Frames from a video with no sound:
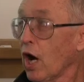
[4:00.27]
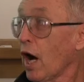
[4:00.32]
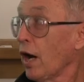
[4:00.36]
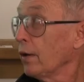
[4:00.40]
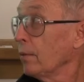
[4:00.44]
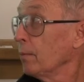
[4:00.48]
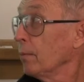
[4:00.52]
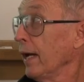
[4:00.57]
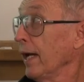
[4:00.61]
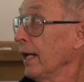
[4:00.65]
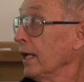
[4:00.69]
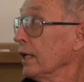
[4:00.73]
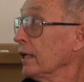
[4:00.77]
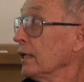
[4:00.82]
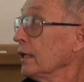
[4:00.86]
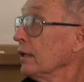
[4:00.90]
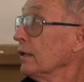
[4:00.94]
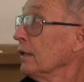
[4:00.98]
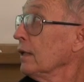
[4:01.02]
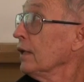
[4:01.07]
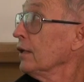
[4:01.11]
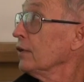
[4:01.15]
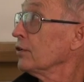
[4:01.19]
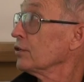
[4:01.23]
automate it
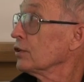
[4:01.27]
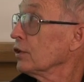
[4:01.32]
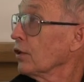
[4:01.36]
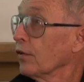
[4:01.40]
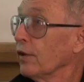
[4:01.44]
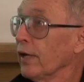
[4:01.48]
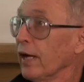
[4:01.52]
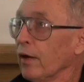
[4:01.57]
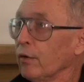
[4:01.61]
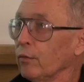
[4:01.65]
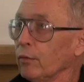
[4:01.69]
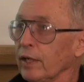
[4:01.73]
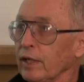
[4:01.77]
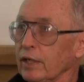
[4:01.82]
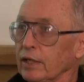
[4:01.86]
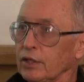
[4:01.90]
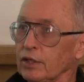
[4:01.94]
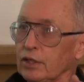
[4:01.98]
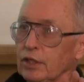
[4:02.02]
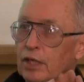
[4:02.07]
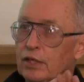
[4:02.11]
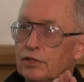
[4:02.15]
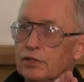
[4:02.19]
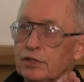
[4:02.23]
so that we
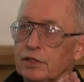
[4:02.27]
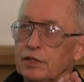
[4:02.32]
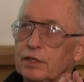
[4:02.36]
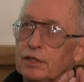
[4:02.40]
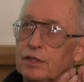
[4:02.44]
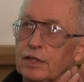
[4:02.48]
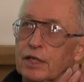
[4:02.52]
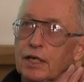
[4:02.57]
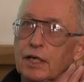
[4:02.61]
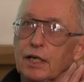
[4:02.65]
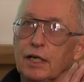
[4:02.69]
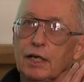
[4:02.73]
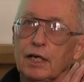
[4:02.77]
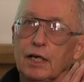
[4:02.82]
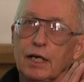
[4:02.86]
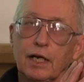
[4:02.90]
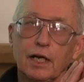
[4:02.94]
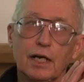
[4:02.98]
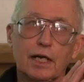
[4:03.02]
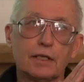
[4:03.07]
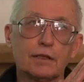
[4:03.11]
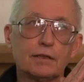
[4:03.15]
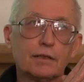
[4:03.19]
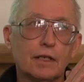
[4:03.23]
can just,
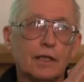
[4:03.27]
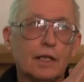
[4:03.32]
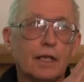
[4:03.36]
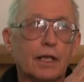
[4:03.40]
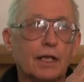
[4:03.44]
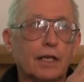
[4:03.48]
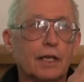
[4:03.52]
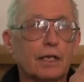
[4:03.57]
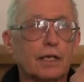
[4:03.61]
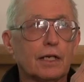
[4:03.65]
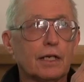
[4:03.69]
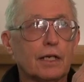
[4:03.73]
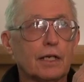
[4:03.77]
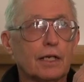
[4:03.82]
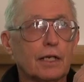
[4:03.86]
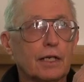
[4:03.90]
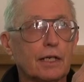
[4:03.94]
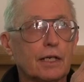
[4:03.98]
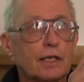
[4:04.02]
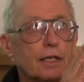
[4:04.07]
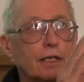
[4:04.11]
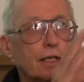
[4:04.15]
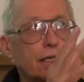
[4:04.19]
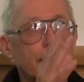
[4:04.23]
they
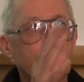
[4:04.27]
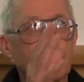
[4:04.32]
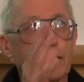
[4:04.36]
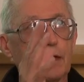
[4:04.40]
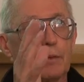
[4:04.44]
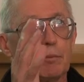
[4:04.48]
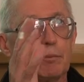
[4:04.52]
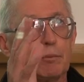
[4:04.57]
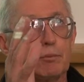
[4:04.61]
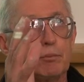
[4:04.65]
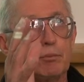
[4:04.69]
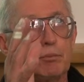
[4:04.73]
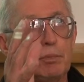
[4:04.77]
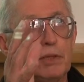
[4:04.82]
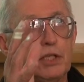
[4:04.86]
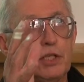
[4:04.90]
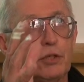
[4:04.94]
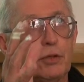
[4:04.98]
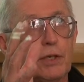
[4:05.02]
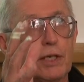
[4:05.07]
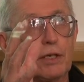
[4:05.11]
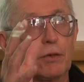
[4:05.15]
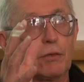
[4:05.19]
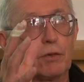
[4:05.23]
can be
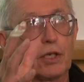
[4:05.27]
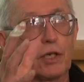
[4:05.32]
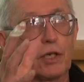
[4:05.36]
doing a